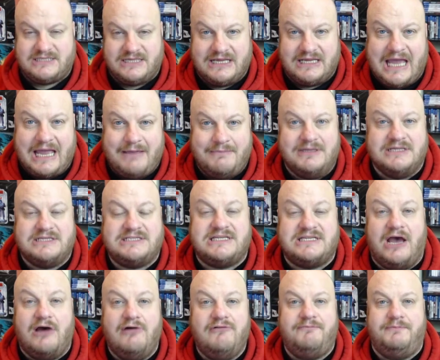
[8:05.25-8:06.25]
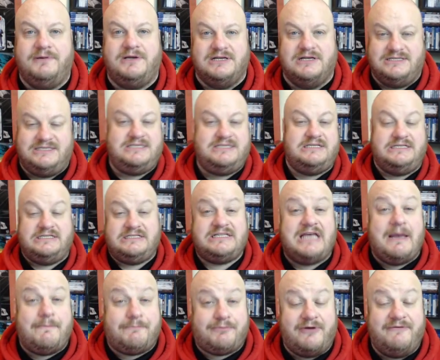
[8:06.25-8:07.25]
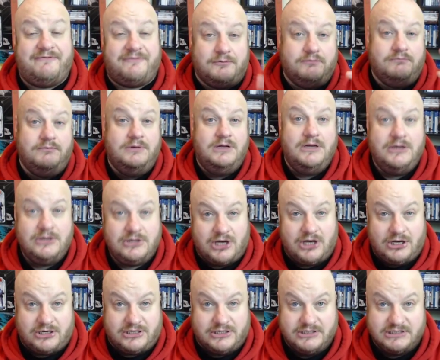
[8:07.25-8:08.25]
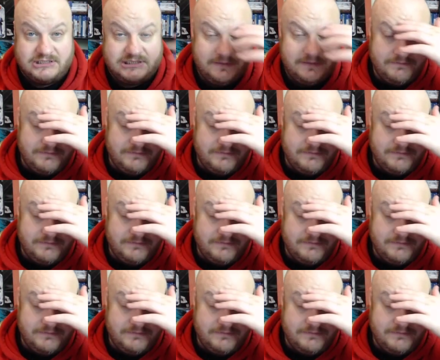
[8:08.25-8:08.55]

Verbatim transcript: the game itself because this is separate from Cucker's.